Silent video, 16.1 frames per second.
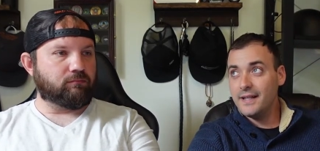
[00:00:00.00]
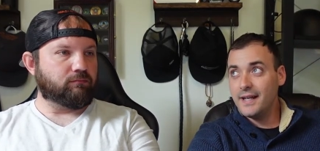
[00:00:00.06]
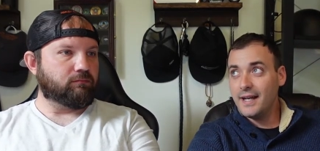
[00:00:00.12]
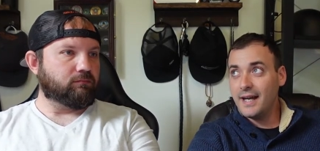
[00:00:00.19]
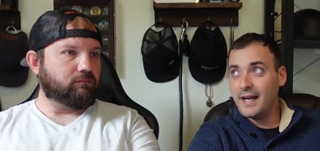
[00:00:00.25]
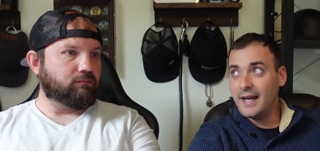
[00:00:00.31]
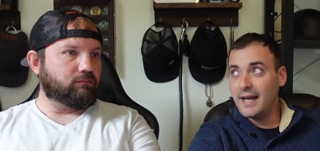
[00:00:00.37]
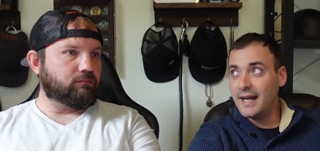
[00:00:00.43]

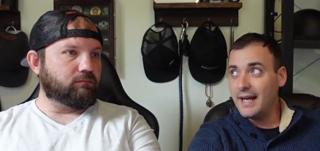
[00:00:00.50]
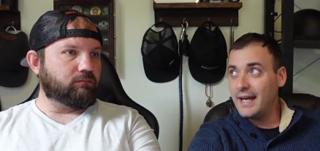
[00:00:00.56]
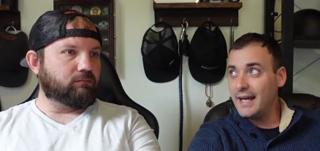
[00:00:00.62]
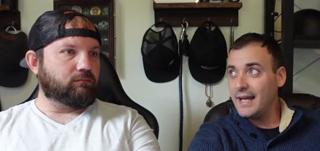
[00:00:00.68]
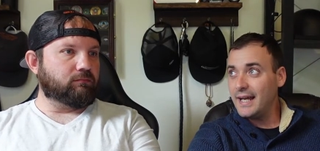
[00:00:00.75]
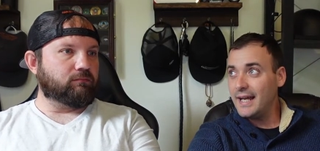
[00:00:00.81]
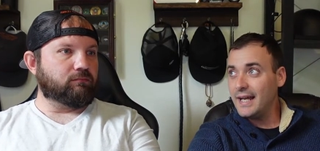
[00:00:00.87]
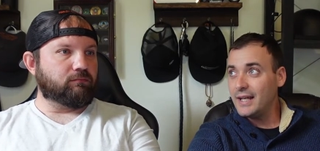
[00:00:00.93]

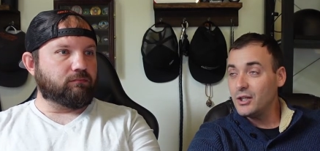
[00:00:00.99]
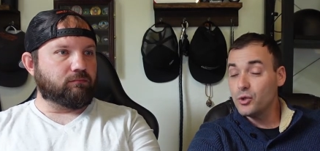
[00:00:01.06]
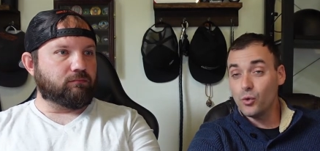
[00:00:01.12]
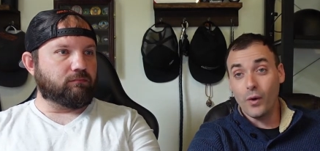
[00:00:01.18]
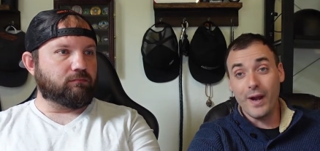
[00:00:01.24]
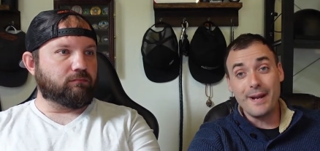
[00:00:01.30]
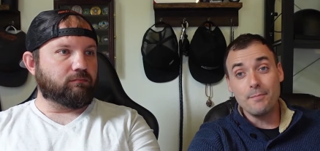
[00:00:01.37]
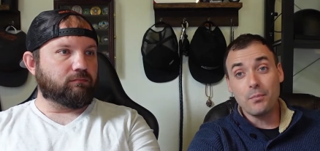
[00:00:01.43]
Speaker 1: uh,
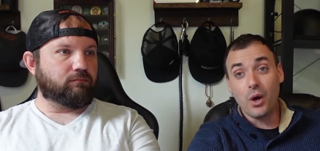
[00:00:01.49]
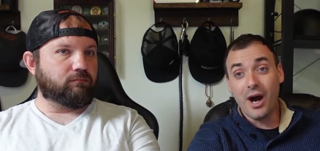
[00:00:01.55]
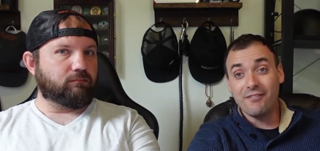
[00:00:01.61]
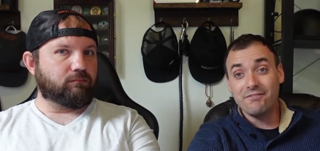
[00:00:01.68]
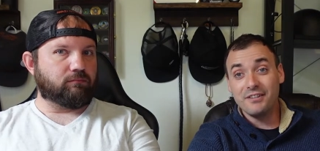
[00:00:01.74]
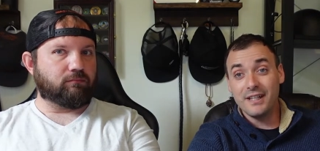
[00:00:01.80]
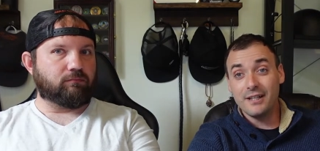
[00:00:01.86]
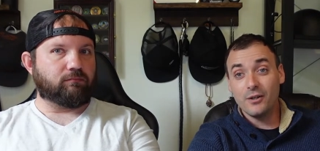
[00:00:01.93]
great
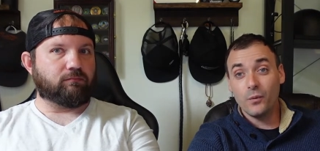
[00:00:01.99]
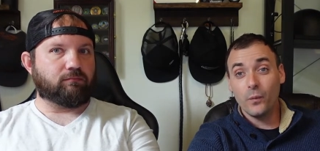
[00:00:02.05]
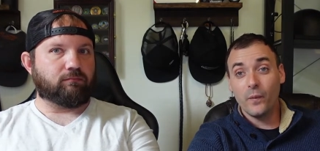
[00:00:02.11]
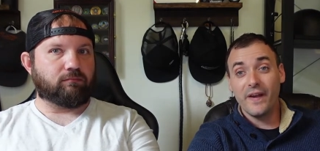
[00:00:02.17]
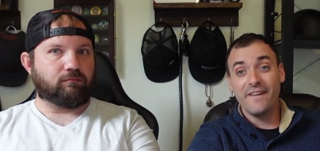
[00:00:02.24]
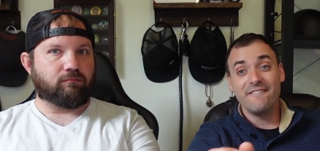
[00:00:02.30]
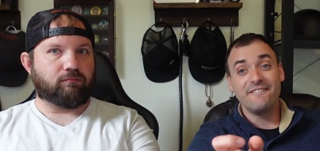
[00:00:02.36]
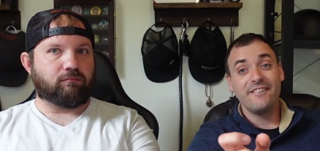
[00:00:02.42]
profit
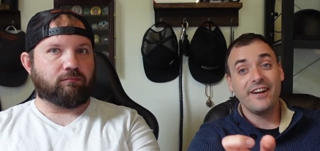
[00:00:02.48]
with